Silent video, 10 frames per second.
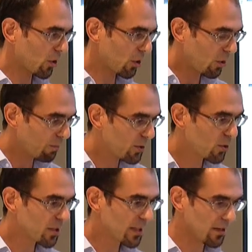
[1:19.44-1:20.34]

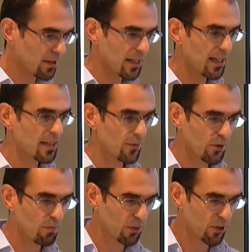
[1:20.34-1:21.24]
computing, the science of
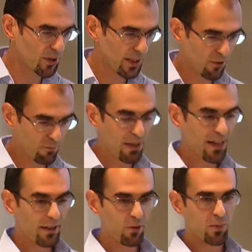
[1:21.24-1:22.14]
computing, of
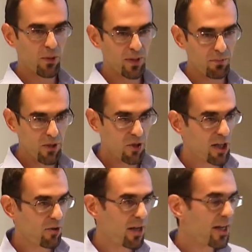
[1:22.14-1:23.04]
building computing
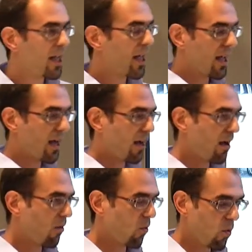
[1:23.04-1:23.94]
machinery,
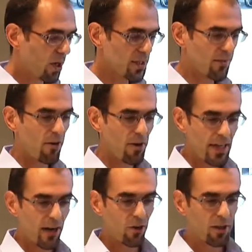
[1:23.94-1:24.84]
was very
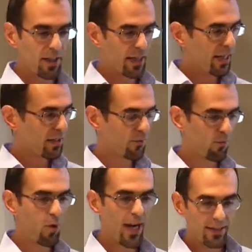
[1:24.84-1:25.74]
narrowly sort
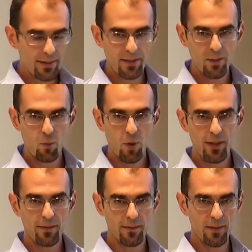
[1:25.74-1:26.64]
of wed
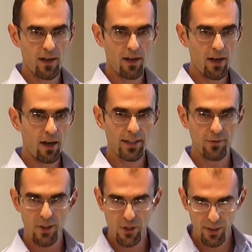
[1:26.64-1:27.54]
with
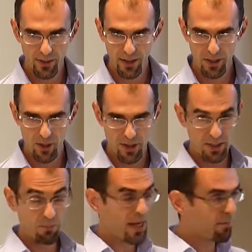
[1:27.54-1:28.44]
artificial intelligence.
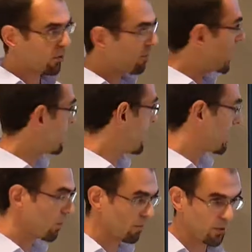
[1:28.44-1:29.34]
And people
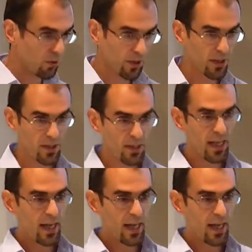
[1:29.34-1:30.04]
making computers